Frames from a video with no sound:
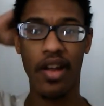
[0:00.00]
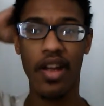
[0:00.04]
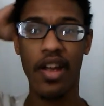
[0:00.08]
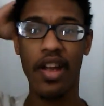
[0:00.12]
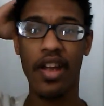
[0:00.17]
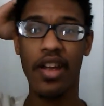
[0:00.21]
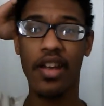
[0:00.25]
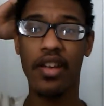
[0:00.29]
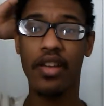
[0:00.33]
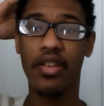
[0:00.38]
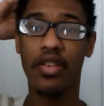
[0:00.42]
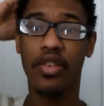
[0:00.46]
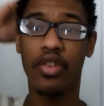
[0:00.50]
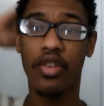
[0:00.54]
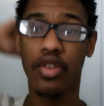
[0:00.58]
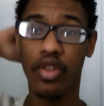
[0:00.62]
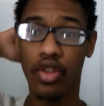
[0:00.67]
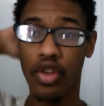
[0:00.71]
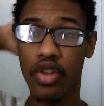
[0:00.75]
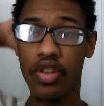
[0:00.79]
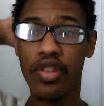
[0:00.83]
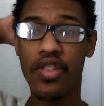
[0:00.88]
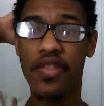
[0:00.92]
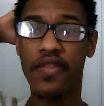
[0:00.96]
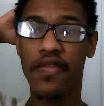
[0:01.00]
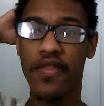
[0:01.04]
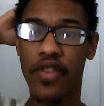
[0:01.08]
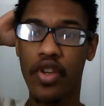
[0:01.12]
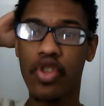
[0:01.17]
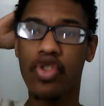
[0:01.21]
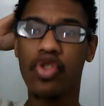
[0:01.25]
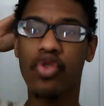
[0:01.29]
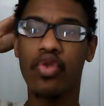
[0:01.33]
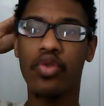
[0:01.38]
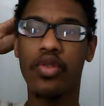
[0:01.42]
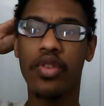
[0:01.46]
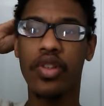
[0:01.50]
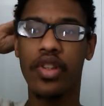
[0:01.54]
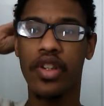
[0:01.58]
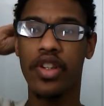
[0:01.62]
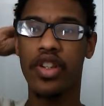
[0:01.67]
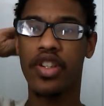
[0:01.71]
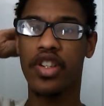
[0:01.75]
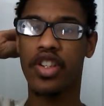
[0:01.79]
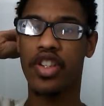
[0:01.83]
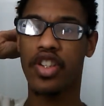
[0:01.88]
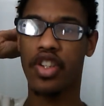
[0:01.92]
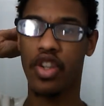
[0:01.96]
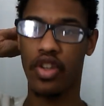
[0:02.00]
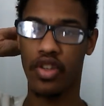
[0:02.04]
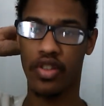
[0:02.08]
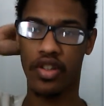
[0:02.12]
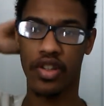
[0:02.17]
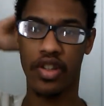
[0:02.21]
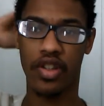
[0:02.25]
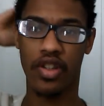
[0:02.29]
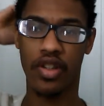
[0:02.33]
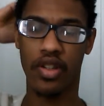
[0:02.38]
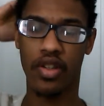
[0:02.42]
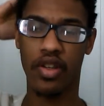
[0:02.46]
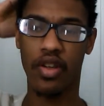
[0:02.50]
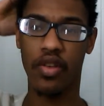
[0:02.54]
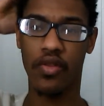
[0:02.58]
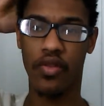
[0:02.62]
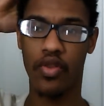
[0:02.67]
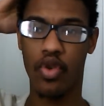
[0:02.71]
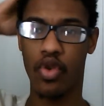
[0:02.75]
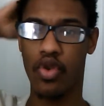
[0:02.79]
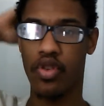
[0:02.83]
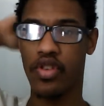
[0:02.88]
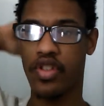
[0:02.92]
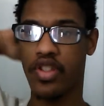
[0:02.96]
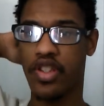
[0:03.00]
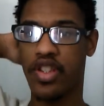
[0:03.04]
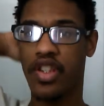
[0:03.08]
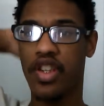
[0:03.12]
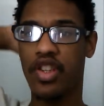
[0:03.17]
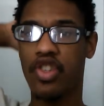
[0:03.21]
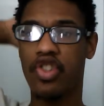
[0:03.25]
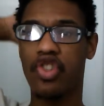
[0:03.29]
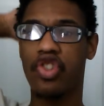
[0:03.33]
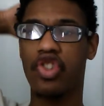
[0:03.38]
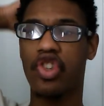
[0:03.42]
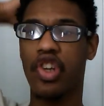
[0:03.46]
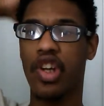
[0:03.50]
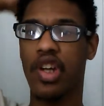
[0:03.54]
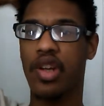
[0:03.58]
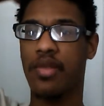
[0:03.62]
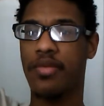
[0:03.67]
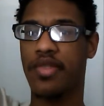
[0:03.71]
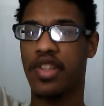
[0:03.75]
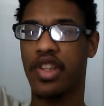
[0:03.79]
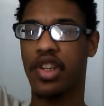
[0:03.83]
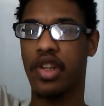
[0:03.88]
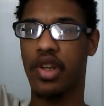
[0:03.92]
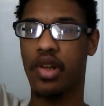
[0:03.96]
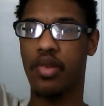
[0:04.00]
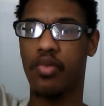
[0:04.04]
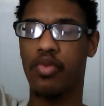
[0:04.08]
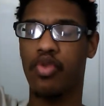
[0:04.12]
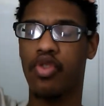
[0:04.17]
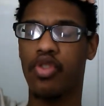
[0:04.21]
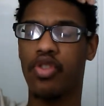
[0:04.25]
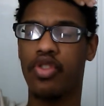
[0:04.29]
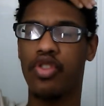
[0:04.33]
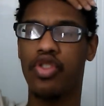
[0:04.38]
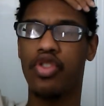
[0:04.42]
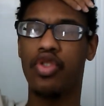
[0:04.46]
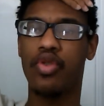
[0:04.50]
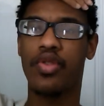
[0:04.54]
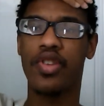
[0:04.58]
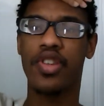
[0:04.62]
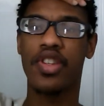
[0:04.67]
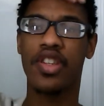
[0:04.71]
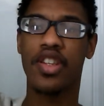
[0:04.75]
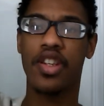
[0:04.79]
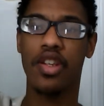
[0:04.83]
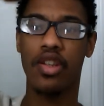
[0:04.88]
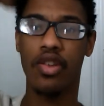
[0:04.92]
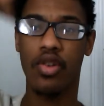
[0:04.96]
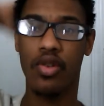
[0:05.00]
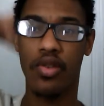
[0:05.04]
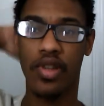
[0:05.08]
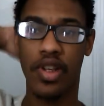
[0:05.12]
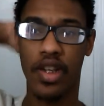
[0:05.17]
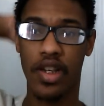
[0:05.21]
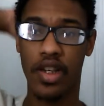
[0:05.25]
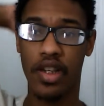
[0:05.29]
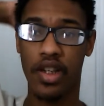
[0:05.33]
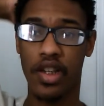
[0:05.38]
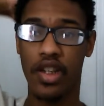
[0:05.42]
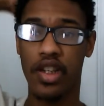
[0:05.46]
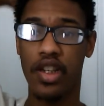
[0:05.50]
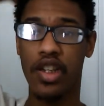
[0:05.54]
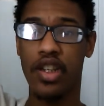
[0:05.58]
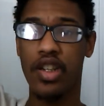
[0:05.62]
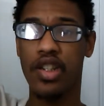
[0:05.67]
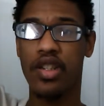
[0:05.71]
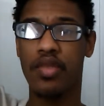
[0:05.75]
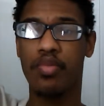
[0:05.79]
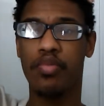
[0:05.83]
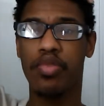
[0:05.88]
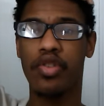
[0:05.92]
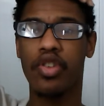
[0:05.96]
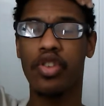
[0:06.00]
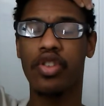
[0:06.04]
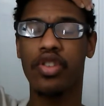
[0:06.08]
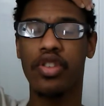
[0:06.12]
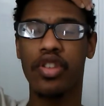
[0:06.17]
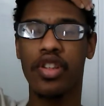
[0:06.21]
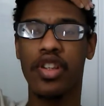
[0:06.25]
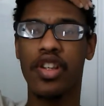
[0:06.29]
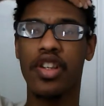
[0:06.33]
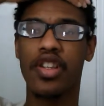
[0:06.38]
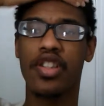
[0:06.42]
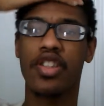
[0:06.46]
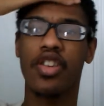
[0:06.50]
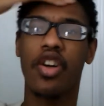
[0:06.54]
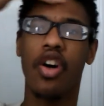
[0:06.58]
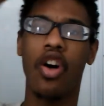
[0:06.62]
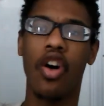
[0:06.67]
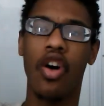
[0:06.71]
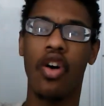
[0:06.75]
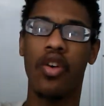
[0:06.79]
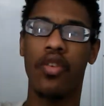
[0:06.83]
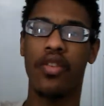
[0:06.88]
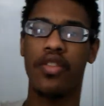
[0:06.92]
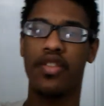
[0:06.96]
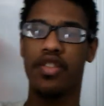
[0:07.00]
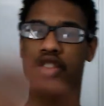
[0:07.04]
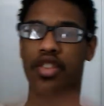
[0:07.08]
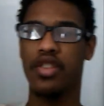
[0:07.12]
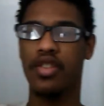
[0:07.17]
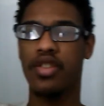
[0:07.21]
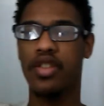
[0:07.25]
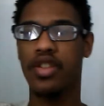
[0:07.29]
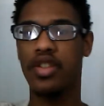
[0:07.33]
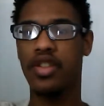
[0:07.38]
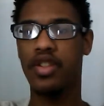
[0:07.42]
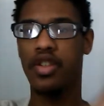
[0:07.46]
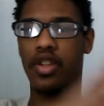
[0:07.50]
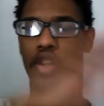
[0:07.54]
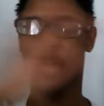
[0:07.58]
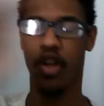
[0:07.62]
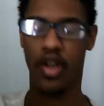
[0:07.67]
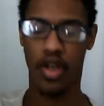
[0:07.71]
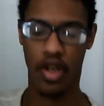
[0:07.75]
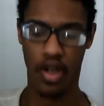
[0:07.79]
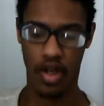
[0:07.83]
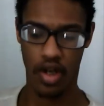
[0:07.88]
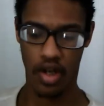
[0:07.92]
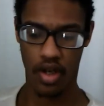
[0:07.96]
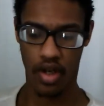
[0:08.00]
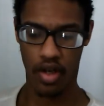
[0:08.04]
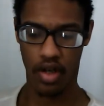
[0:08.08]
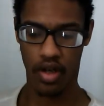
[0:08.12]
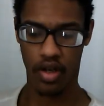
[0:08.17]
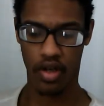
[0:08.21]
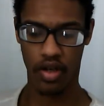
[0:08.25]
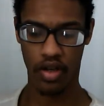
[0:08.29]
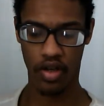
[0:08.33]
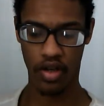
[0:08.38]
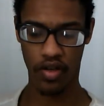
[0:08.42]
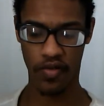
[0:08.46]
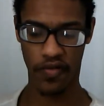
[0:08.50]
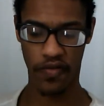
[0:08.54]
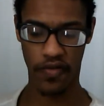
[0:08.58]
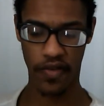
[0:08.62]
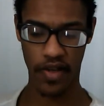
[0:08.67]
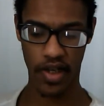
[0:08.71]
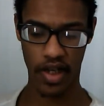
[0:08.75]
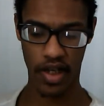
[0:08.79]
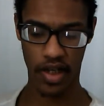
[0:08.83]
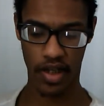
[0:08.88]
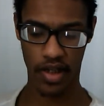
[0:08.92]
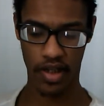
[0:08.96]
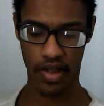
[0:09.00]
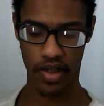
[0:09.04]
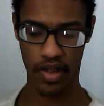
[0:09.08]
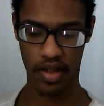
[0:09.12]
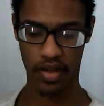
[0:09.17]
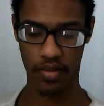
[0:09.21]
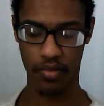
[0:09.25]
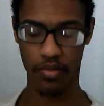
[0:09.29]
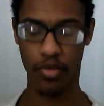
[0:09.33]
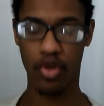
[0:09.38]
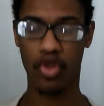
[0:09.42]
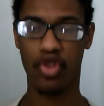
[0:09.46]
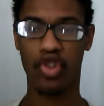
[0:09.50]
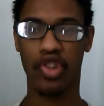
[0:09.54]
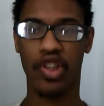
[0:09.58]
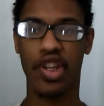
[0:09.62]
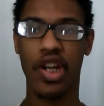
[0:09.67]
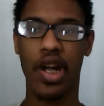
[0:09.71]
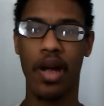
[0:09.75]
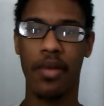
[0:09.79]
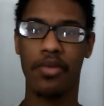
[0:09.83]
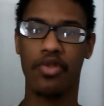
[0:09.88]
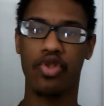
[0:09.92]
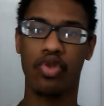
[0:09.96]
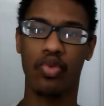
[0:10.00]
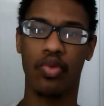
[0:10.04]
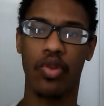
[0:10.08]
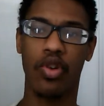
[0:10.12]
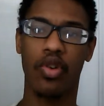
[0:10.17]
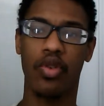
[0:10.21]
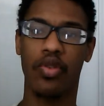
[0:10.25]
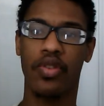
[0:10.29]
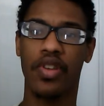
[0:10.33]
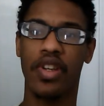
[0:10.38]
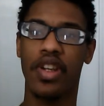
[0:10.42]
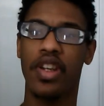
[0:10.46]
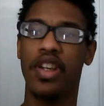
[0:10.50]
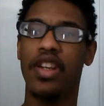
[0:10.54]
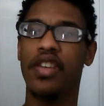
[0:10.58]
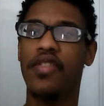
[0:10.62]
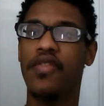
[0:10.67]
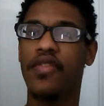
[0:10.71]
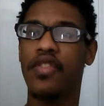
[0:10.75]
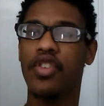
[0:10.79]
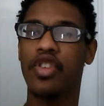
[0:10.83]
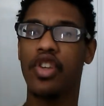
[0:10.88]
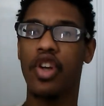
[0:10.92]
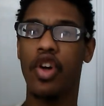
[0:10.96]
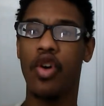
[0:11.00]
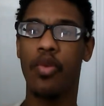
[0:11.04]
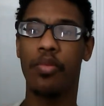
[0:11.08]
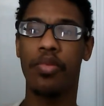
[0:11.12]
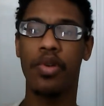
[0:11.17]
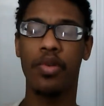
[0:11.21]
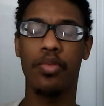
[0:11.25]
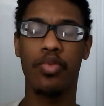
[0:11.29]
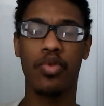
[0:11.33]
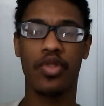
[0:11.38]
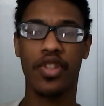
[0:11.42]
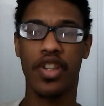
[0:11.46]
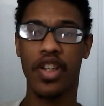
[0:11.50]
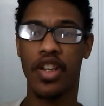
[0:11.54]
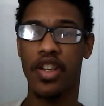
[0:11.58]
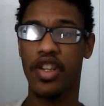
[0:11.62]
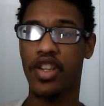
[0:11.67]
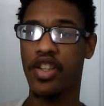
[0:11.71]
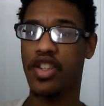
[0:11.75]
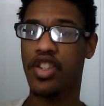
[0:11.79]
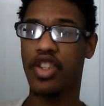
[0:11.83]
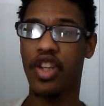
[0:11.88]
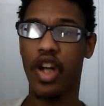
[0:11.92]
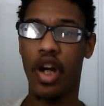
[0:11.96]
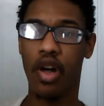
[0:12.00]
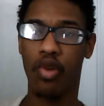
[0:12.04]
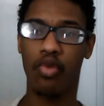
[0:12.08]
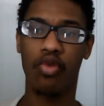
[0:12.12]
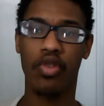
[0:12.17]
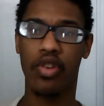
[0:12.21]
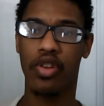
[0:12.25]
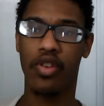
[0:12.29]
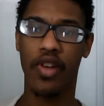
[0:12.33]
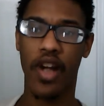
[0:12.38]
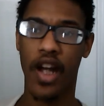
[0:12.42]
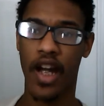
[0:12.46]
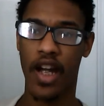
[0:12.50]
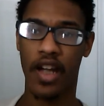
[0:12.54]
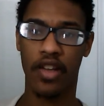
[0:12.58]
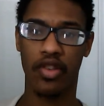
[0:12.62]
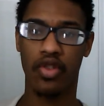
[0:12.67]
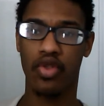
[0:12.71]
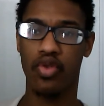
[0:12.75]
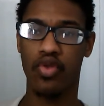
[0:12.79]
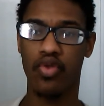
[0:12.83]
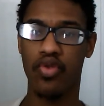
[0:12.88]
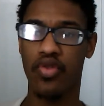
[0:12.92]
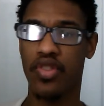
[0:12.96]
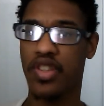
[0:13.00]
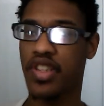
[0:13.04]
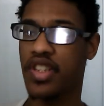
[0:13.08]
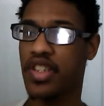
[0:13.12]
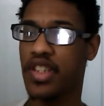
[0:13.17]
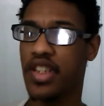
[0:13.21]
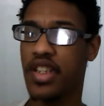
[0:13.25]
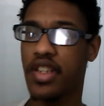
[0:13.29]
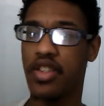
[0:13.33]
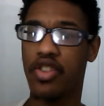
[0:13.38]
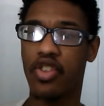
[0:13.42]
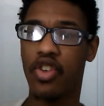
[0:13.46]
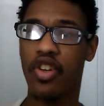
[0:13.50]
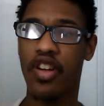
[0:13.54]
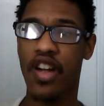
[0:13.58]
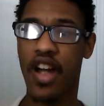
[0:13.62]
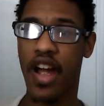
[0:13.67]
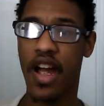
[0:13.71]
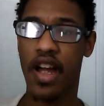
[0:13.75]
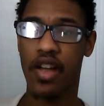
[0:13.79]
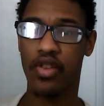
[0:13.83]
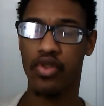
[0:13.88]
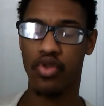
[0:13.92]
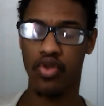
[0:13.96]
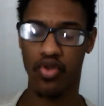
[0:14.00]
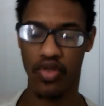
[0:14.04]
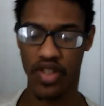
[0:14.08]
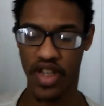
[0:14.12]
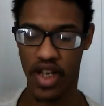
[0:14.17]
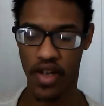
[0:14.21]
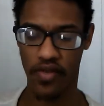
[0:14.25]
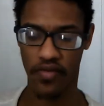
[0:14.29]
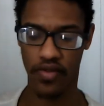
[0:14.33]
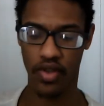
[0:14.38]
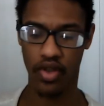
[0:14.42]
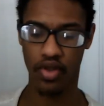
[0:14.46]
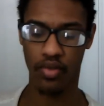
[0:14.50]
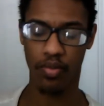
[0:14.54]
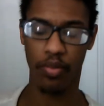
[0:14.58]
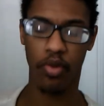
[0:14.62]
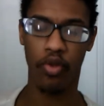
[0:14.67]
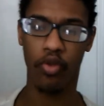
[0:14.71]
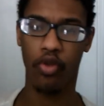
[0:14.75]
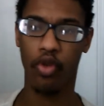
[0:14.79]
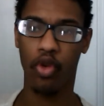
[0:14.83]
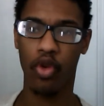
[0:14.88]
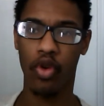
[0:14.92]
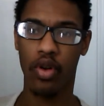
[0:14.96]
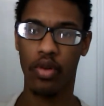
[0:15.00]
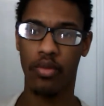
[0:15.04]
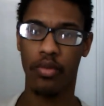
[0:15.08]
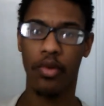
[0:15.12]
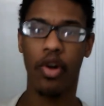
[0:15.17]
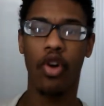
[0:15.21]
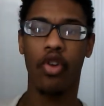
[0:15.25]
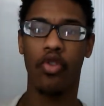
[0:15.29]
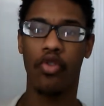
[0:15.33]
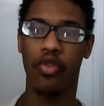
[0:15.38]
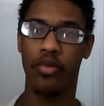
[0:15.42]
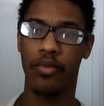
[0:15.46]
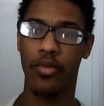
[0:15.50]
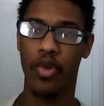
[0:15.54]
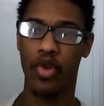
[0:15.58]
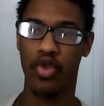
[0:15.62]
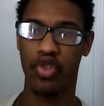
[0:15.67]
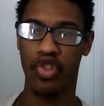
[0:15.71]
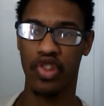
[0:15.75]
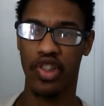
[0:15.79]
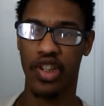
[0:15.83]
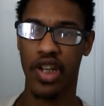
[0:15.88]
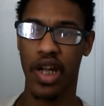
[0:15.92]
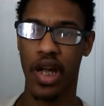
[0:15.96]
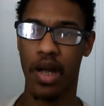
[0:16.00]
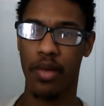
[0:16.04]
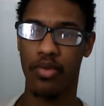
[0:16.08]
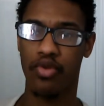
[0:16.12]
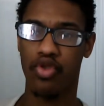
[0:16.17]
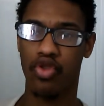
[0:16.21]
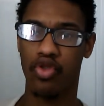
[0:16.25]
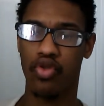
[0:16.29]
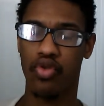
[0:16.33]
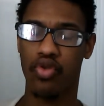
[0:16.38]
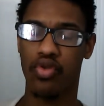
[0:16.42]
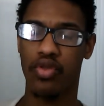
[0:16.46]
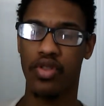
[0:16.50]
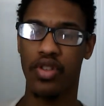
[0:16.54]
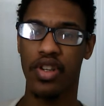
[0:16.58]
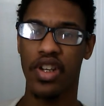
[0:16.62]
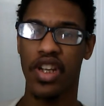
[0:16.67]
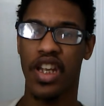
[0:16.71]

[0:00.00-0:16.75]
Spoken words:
It looks visually stunning, of course. This is James Cameron. You can tell that he's put his all into the effects, motion capture work. Even though people say it's not real actors, these are actors having to perform over motion capture.